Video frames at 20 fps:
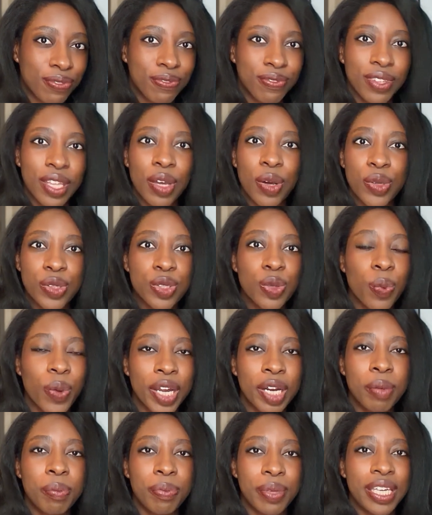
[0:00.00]
They also want
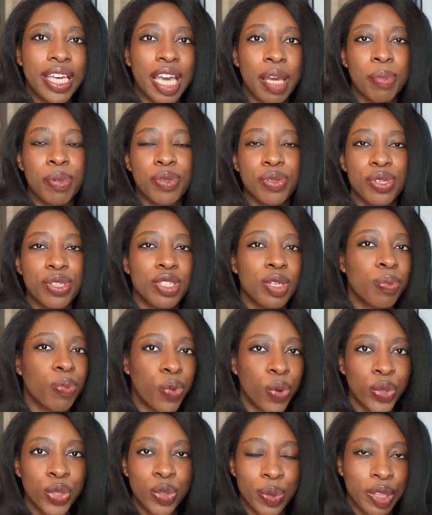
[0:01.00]
to be able to
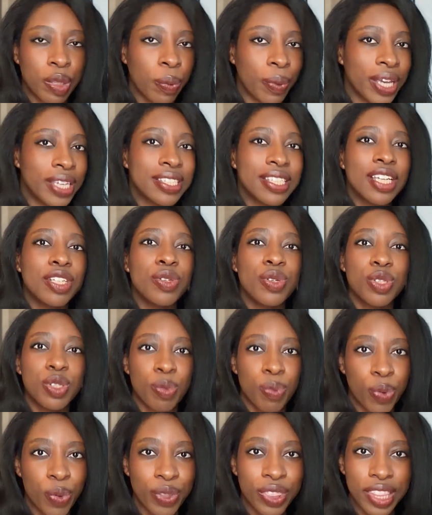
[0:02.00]
support you in the ways that you
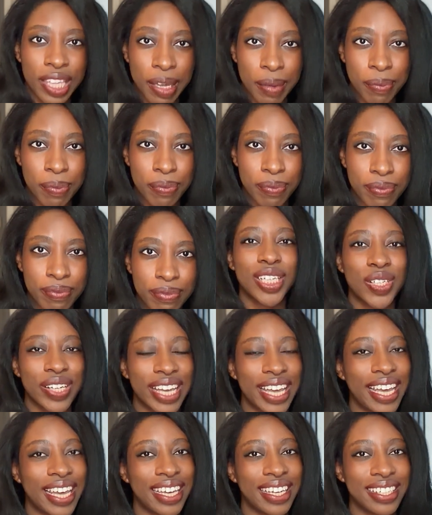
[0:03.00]
support them.
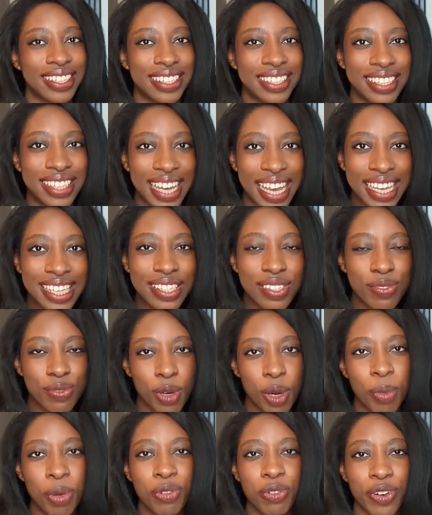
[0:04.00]
Okay, next
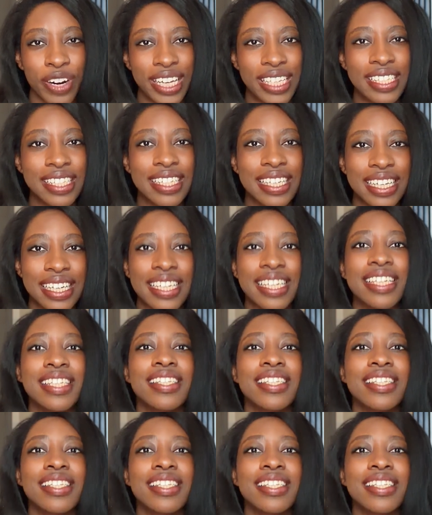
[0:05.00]
form of rest is